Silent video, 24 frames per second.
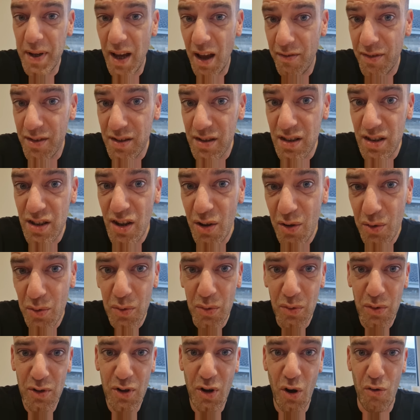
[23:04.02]
be having
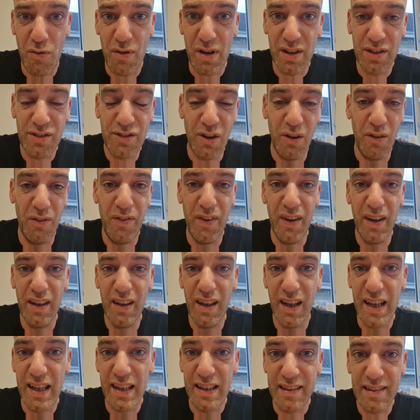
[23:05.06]
new curry stuff
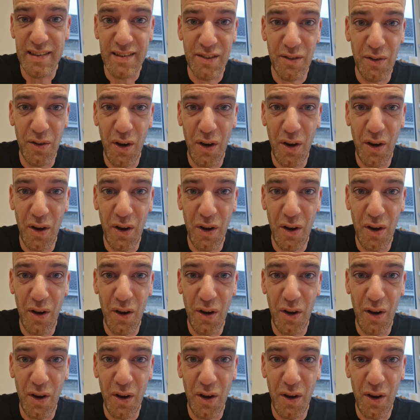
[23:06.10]
at least.